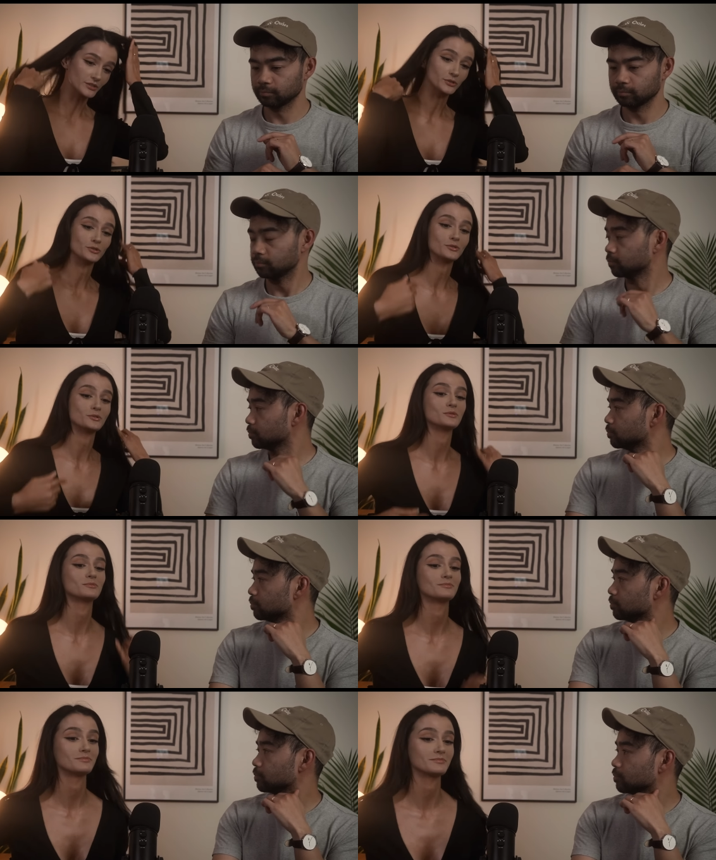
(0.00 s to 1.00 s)
Speaker 1: You
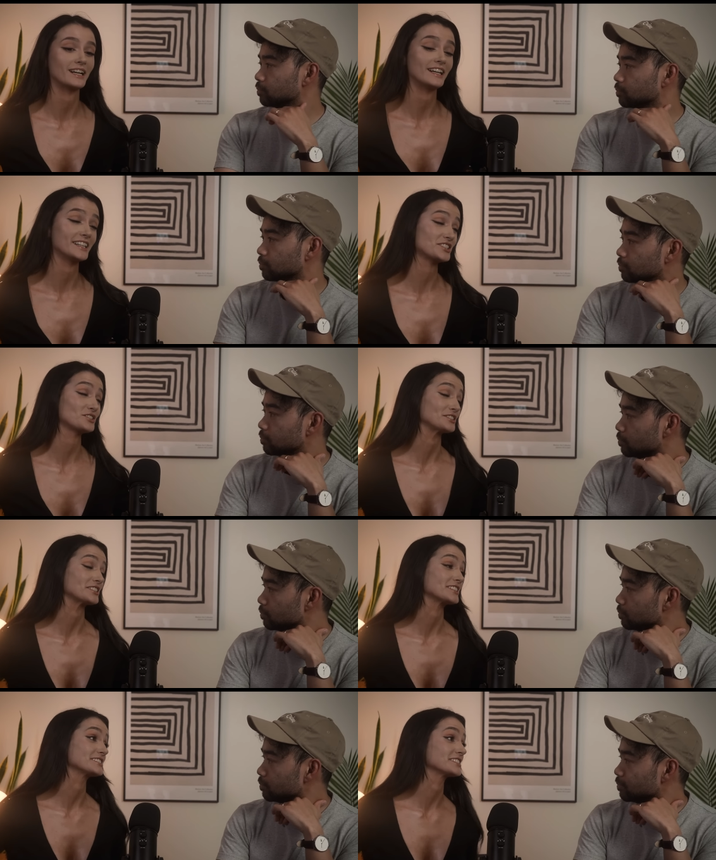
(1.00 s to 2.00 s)
know, I
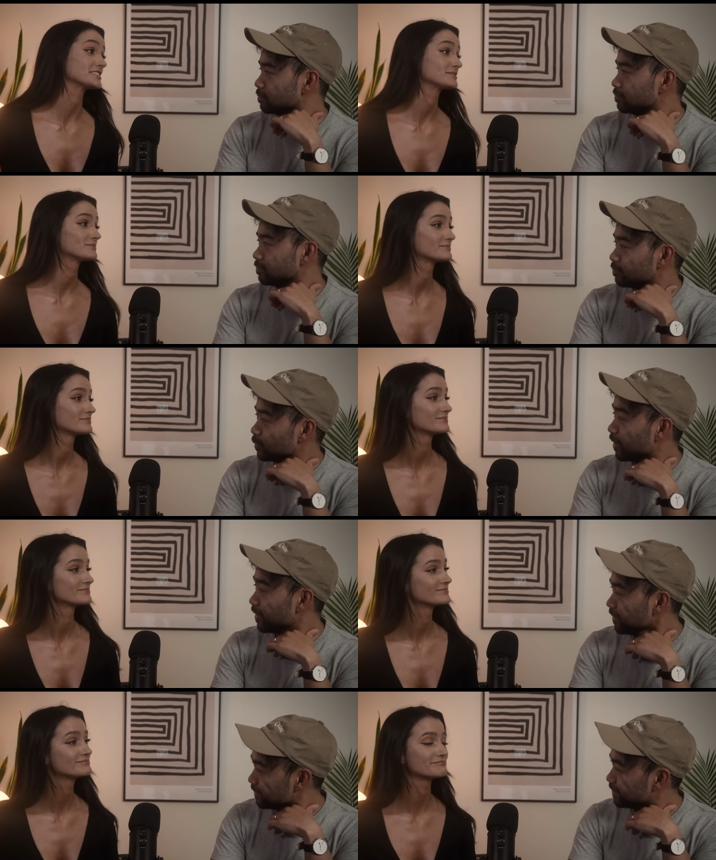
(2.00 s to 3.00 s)
actually like that.
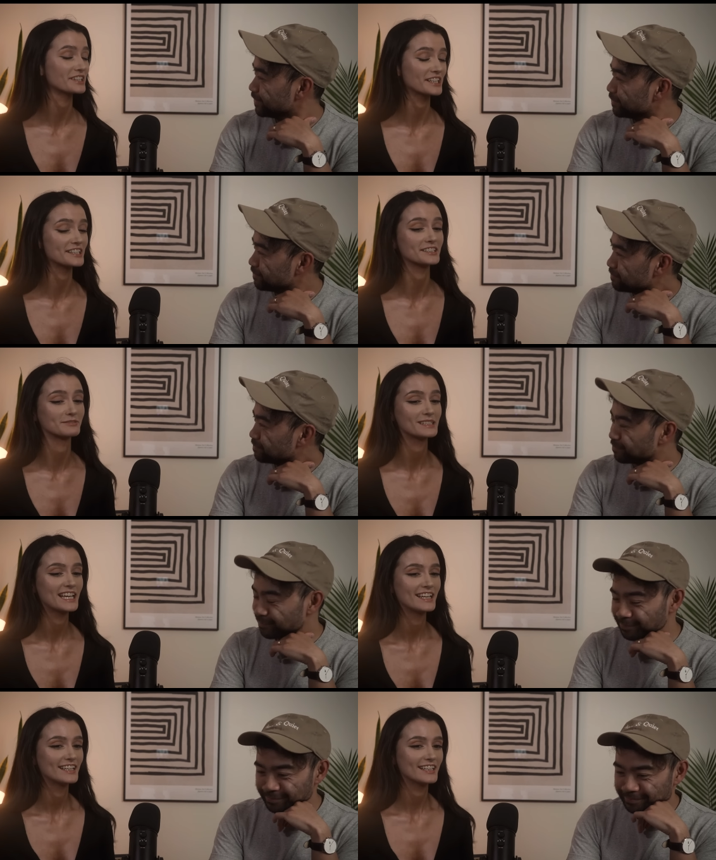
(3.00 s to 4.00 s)
Yeah. Yeah,
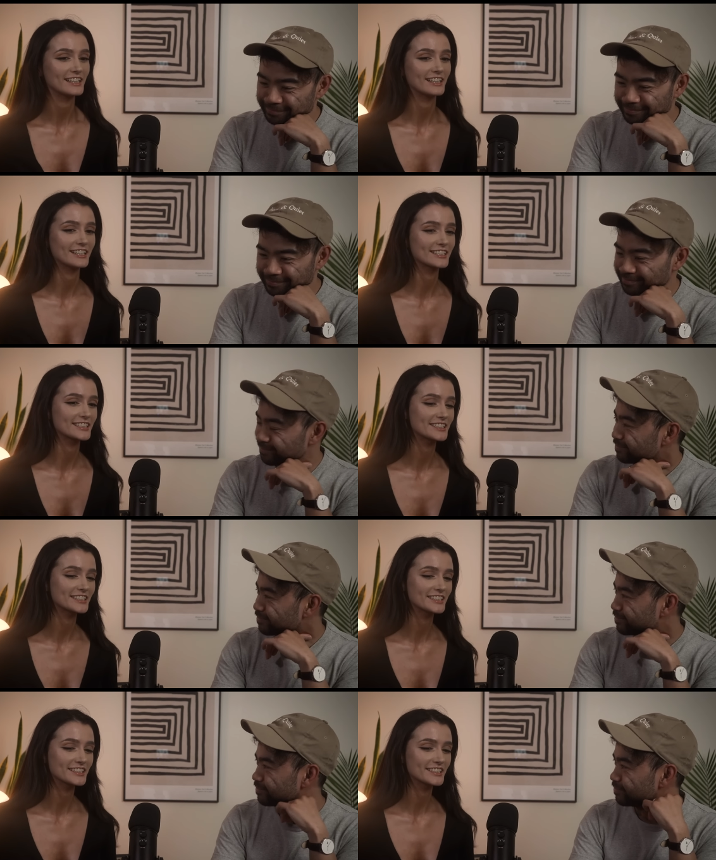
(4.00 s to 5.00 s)

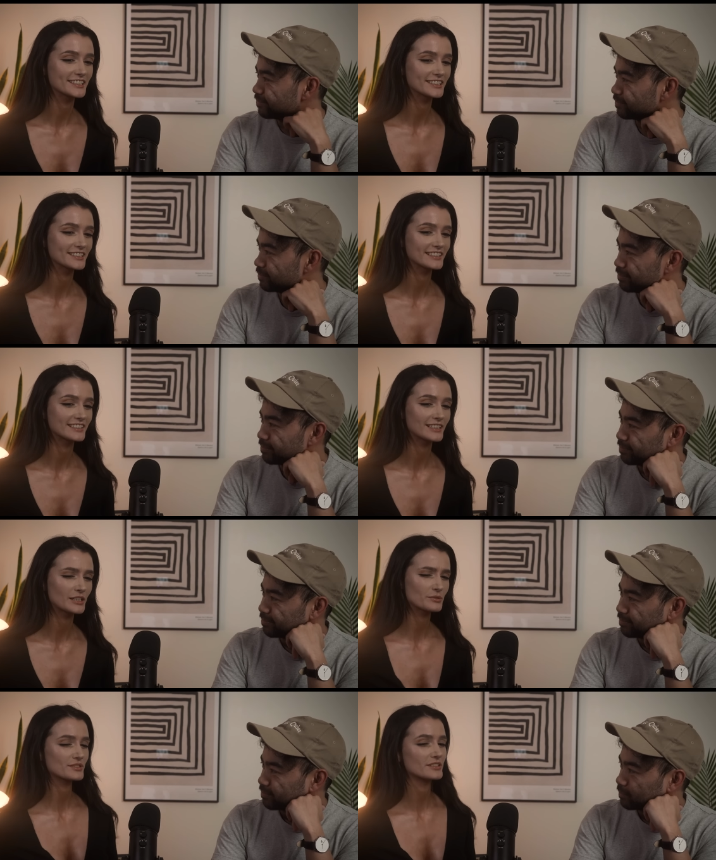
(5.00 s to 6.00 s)
I.
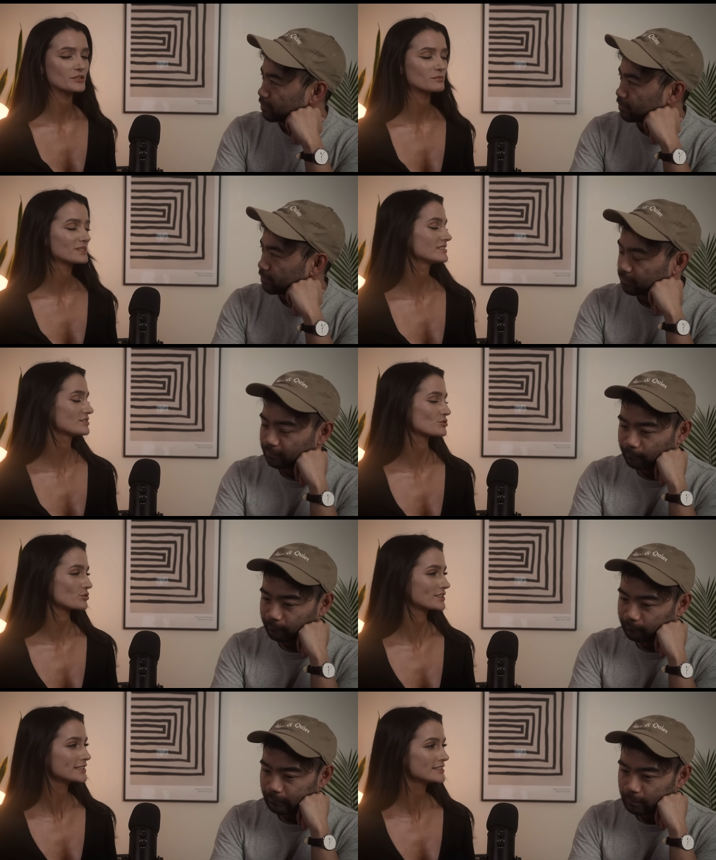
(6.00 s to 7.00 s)
It was a little bit
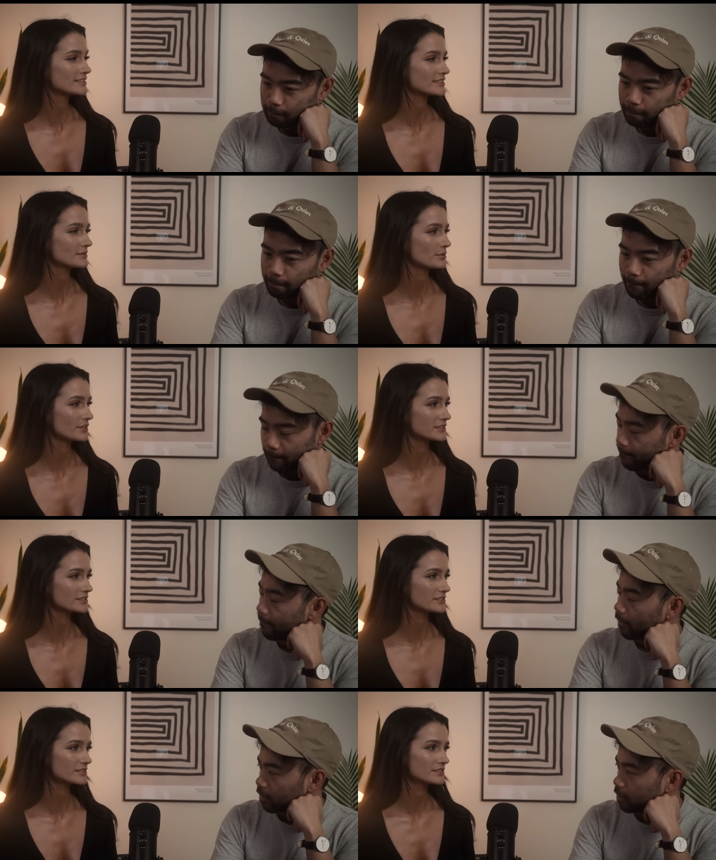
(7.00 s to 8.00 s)
disjointed at
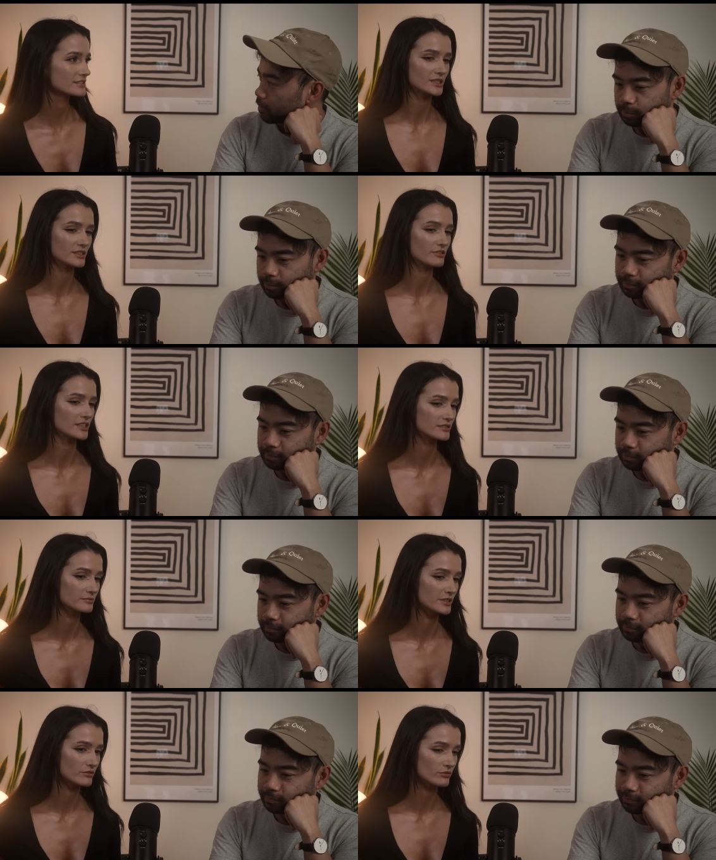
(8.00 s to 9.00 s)
parts yeah. when he
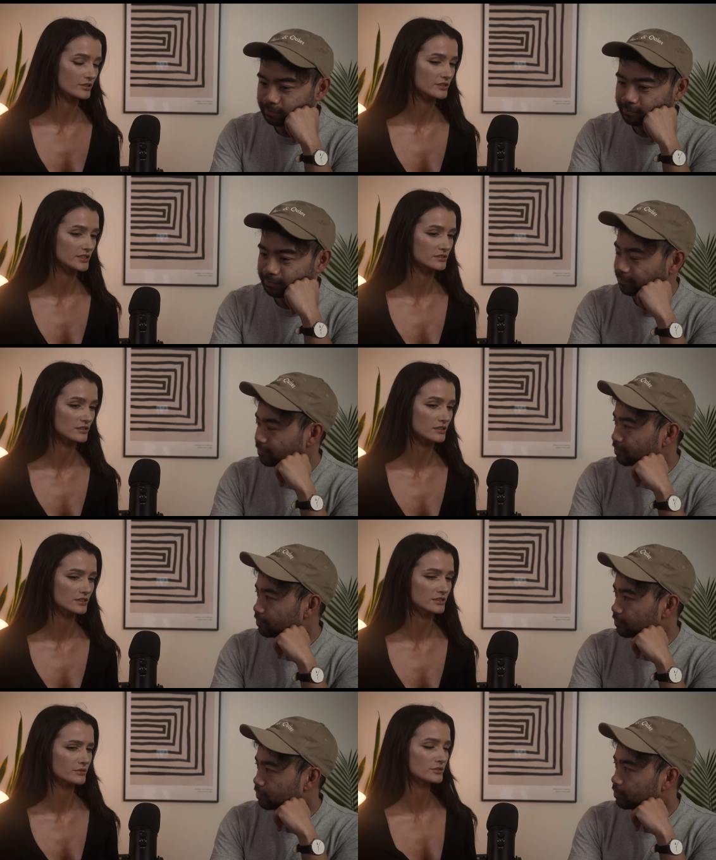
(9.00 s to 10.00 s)
randomly threw in the
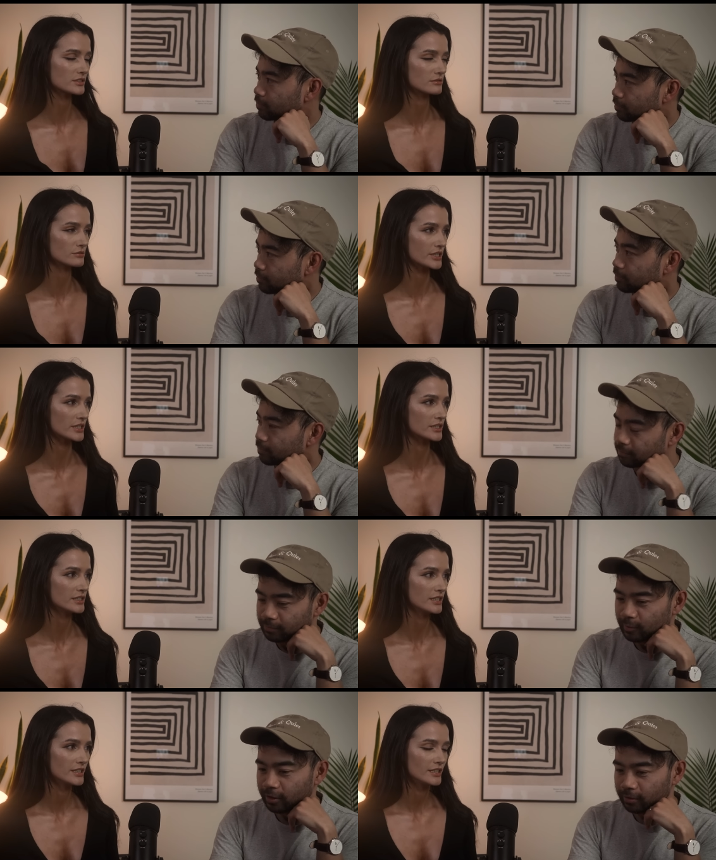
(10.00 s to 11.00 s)
guitar. I was like,
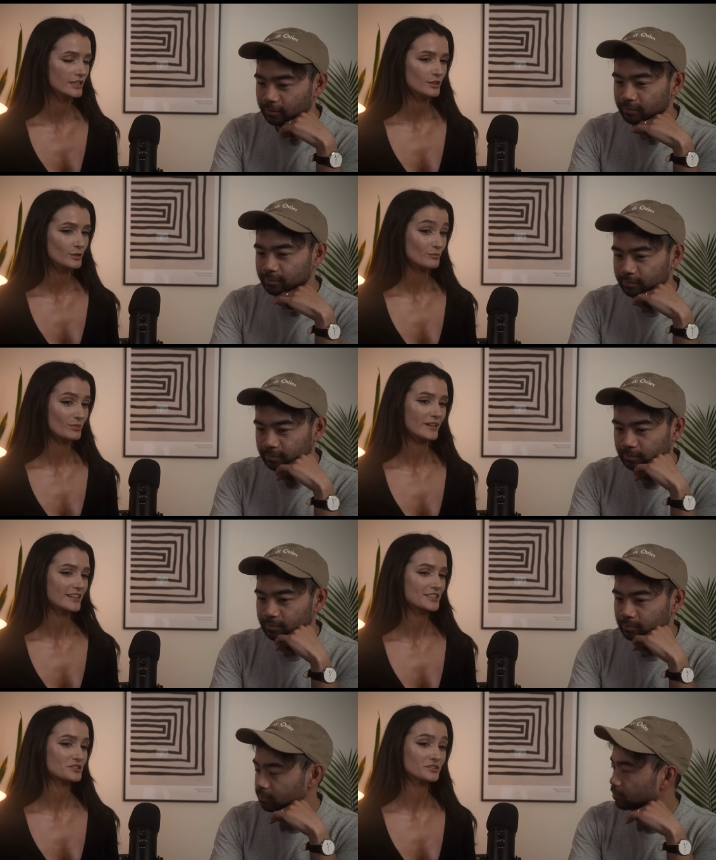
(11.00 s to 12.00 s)
okay. Yeah. But
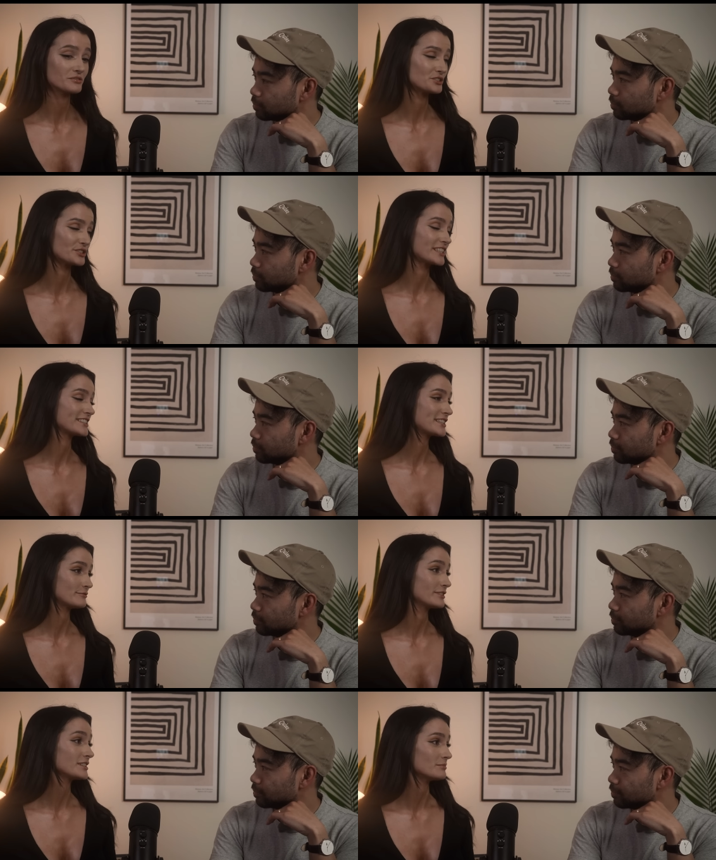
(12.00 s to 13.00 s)
I actually really liked
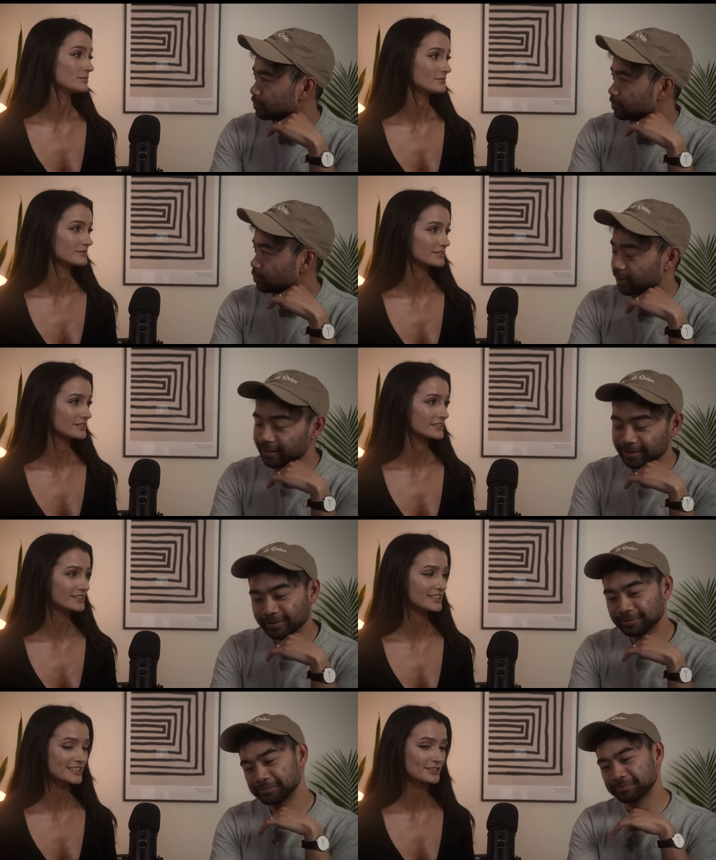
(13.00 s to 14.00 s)
that vibe. Yeah.